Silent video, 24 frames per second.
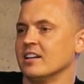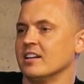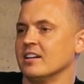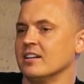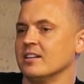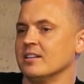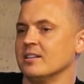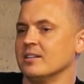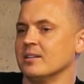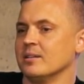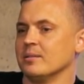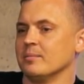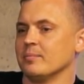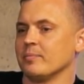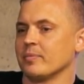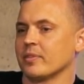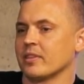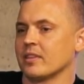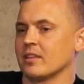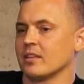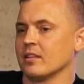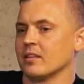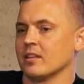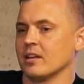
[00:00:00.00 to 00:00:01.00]

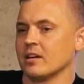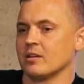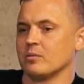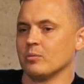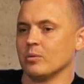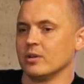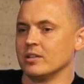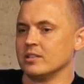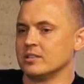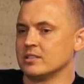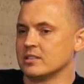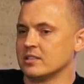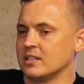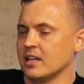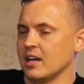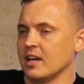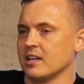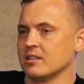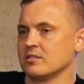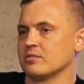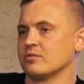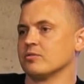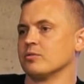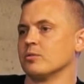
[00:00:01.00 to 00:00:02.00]
what he
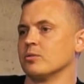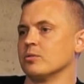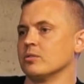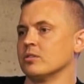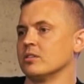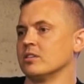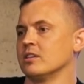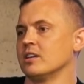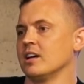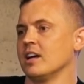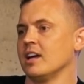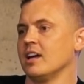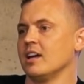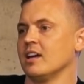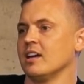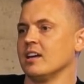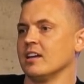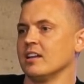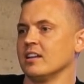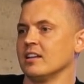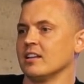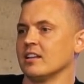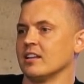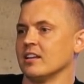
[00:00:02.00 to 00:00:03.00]
stands for
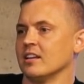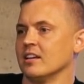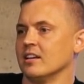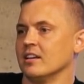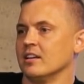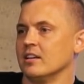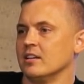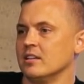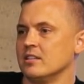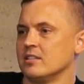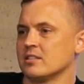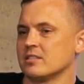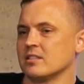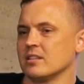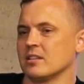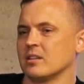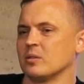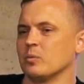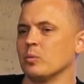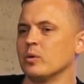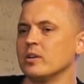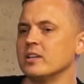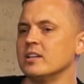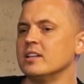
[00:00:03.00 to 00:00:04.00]
and just
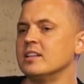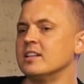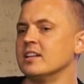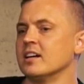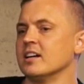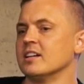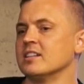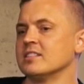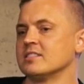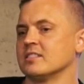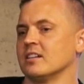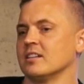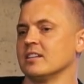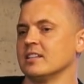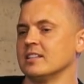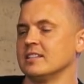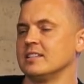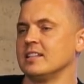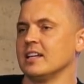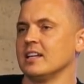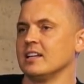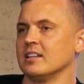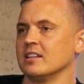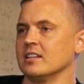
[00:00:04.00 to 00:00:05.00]
like what he does on a
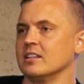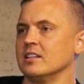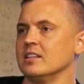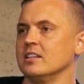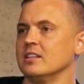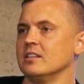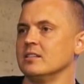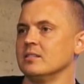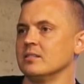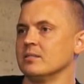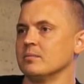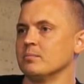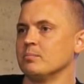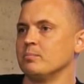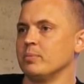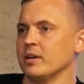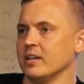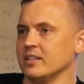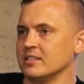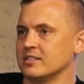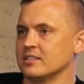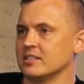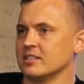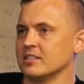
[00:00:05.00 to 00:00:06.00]
daily
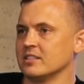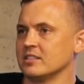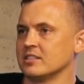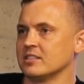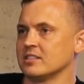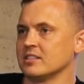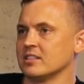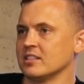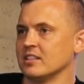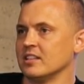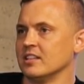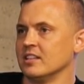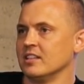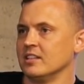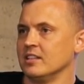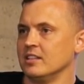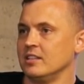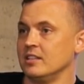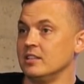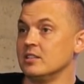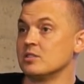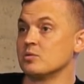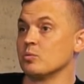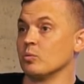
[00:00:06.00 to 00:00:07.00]
basis.
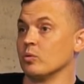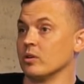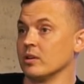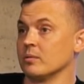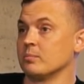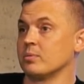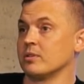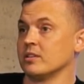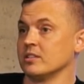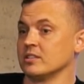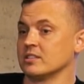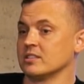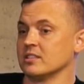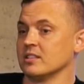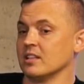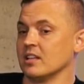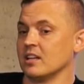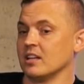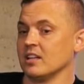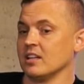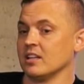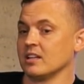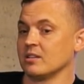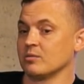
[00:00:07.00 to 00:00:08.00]
He's one person
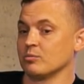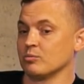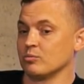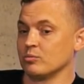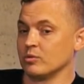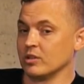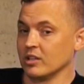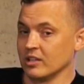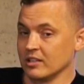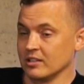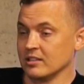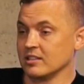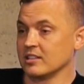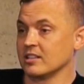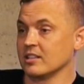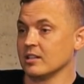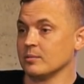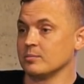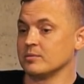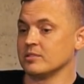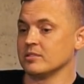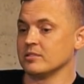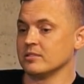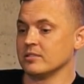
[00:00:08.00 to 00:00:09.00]
that I like really look
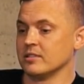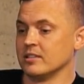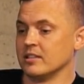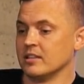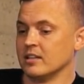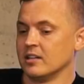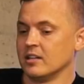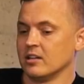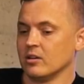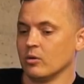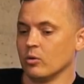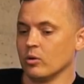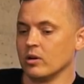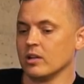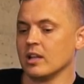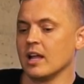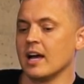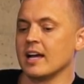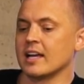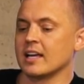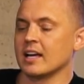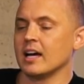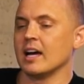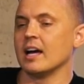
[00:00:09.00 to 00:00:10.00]
up to, or
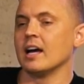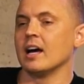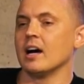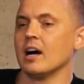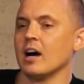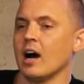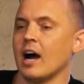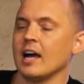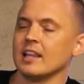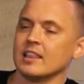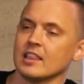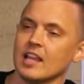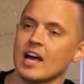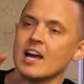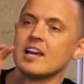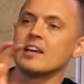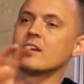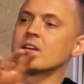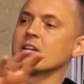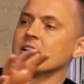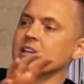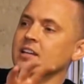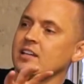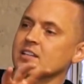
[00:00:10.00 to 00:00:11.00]
like I
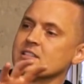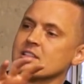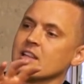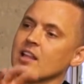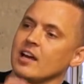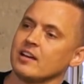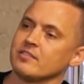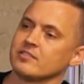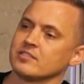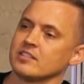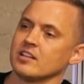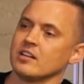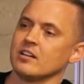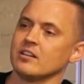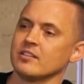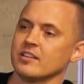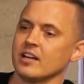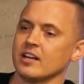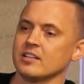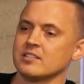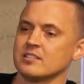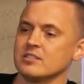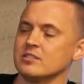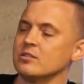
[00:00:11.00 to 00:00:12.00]
like his lifestyle.
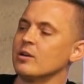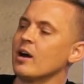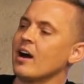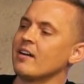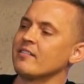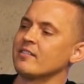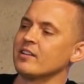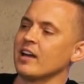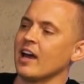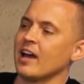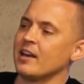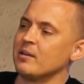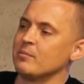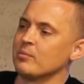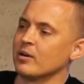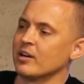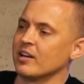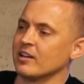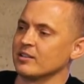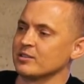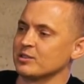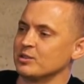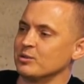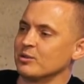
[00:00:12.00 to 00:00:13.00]
Do you have
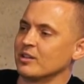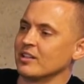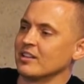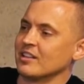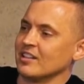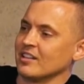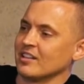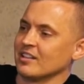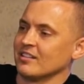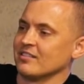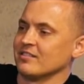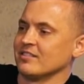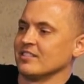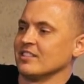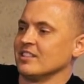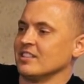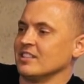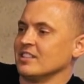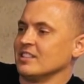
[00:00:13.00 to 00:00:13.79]
anyone else you can think of?